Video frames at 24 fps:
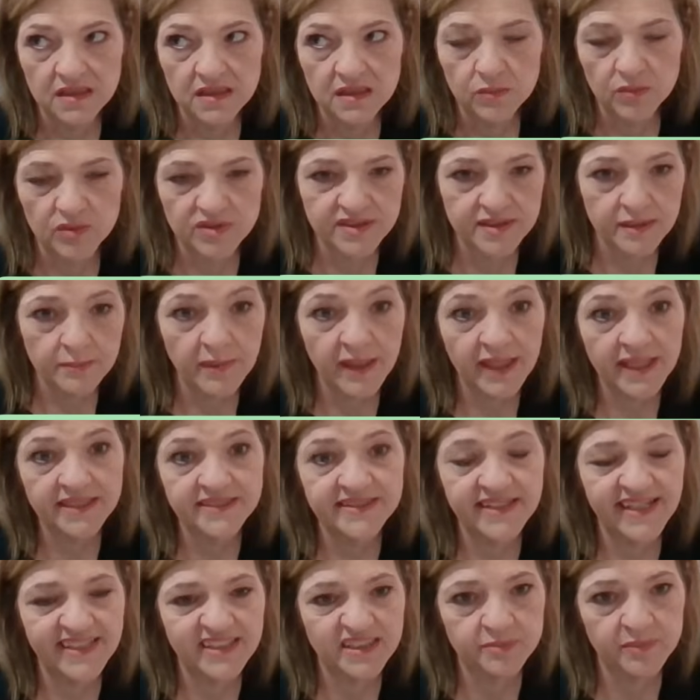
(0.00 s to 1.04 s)
well, somebody
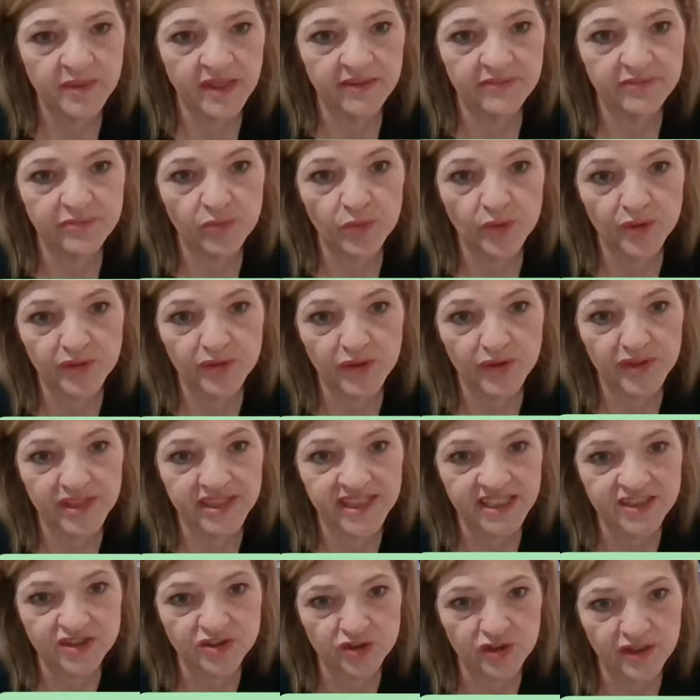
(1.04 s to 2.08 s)
texted me at 4:30
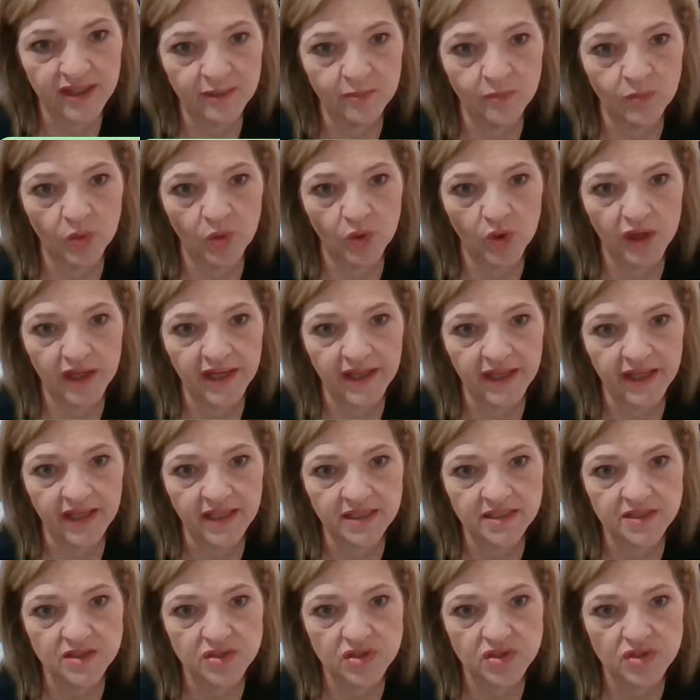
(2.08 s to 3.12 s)
yesterday
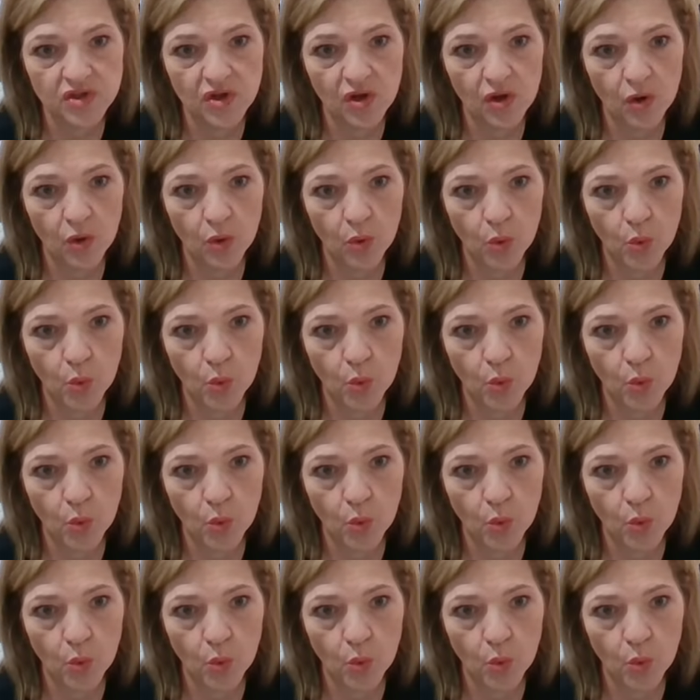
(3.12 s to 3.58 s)
morning. So